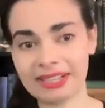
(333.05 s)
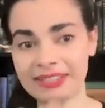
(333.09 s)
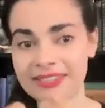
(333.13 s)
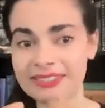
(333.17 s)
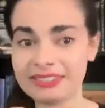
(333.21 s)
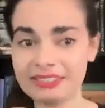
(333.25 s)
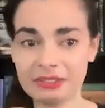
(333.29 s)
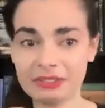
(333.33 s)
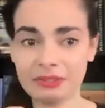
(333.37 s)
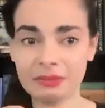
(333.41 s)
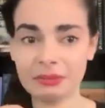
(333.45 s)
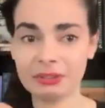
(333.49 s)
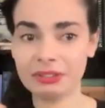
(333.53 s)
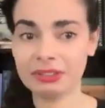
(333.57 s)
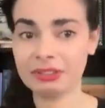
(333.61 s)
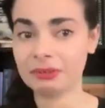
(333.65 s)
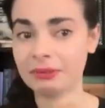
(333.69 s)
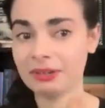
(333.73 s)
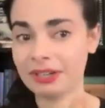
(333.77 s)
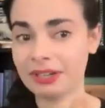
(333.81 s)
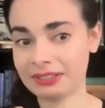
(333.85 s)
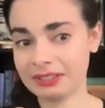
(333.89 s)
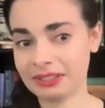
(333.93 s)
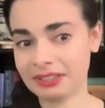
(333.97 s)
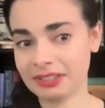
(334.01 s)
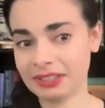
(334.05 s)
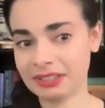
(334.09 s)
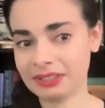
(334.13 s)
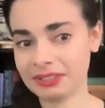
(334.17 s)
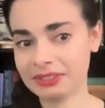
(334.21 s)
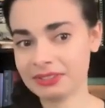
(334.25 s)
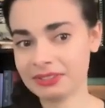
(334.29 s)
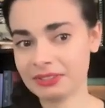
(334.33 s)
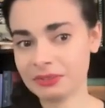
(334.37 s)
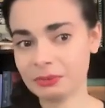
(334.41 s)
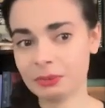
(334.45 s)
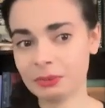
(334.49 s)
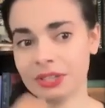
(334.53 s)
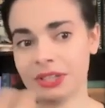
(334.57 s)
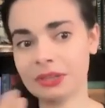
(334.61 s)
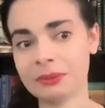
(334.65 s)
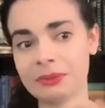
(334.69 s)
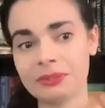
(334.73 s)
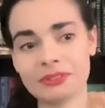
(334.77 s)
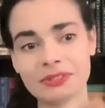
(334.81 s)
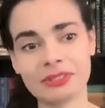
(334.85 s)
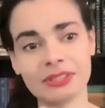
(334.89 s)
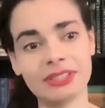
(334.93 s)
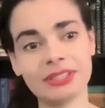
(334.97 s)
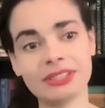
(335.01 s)
I didn't really recognize when I
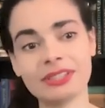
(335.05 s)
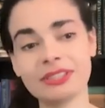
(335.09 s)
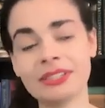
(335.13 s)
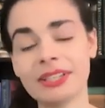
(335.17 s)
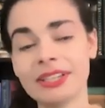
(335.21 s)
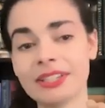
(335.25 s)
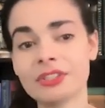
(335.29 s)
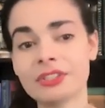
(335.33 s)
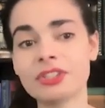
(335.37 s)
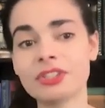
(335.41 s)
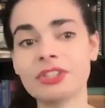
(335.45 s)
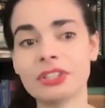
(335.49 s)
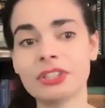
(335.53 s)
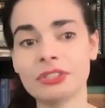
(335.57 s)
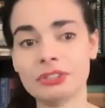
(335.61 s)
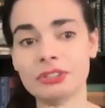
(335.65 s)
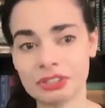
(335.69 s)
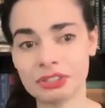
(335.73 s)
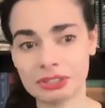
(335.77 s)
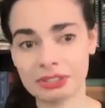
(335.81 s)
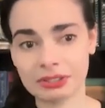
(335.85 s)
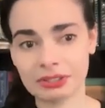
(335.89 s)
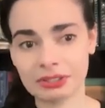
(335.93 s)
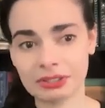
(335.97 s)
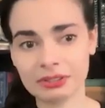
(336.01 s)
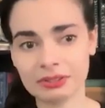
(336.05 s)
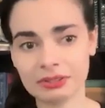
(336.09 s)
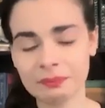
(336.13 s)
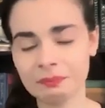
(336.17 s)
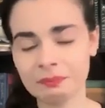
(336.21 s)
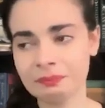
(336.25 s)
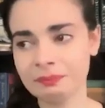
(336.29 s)
was exchanging,